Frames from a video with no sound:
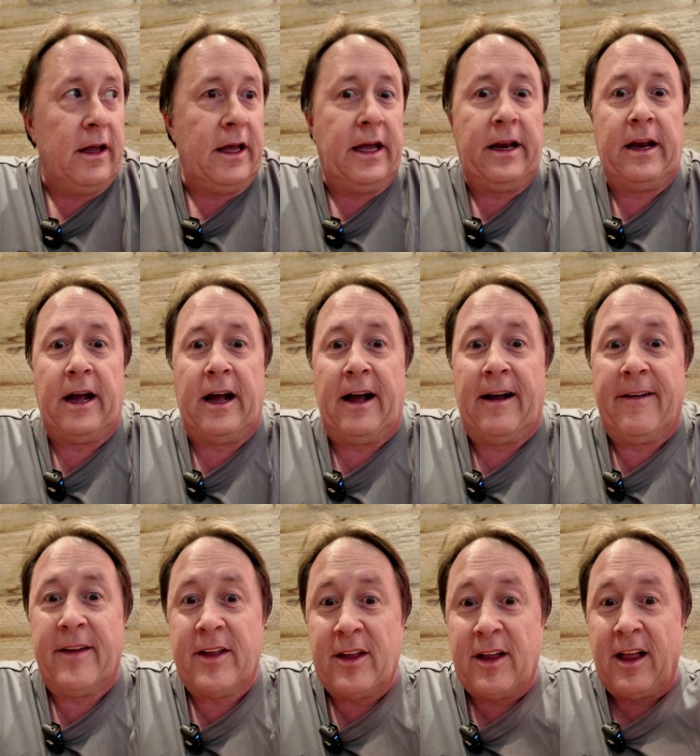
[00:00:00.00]
and
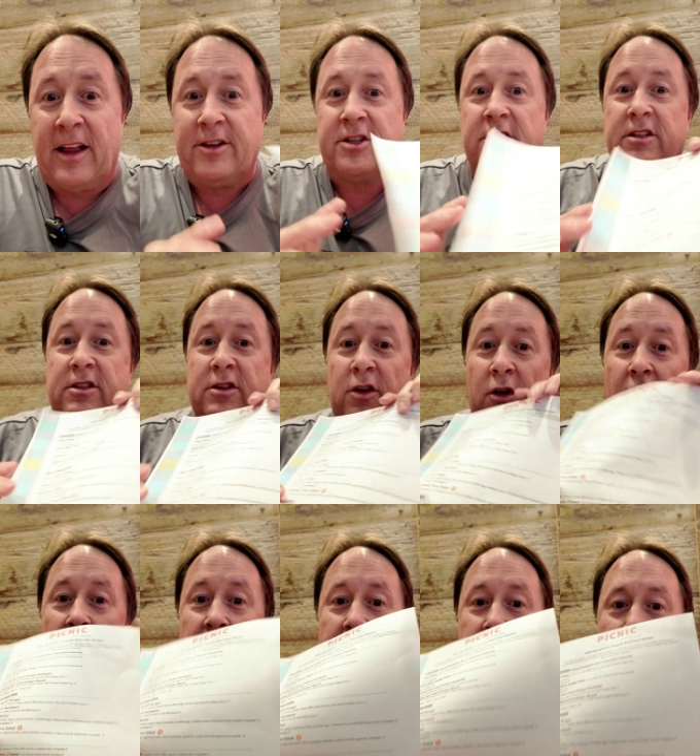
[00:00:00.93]
uh, I just
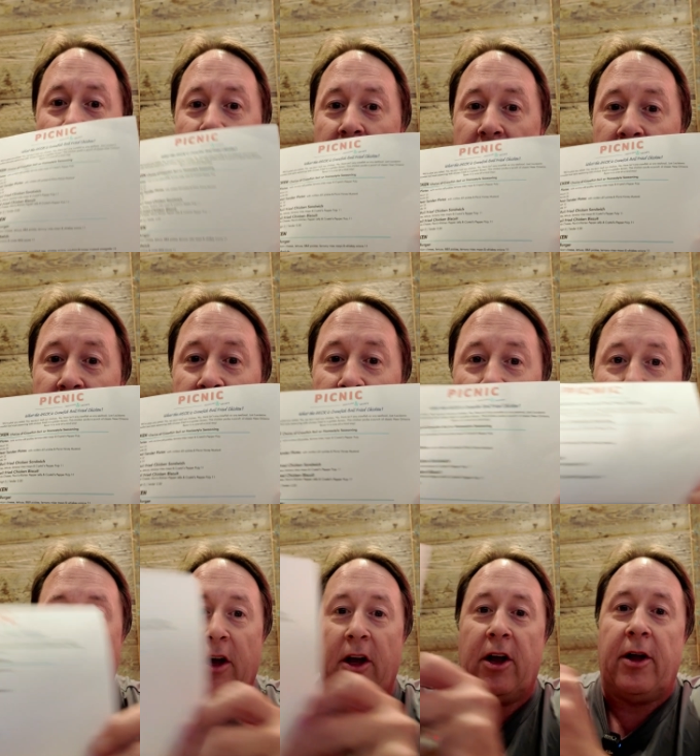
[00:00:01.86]
ordered,
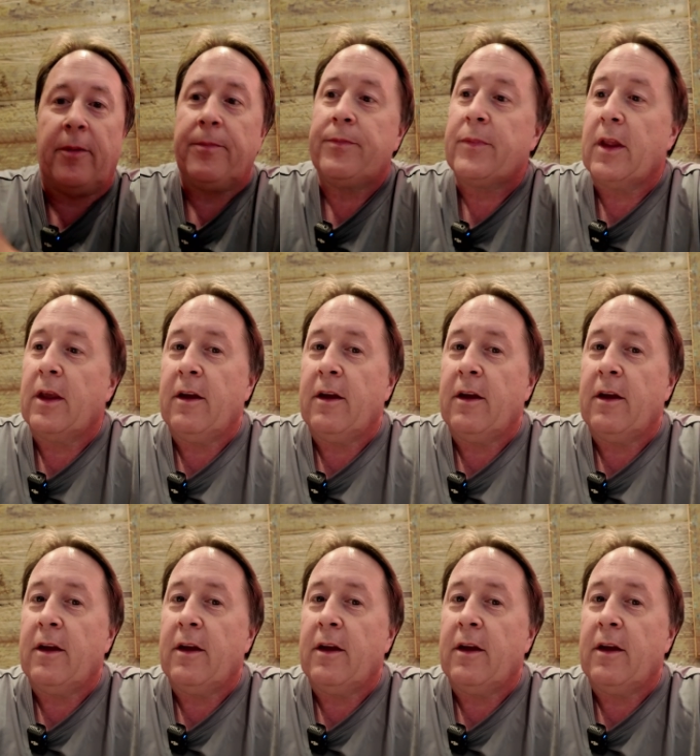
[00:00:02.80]
and uh,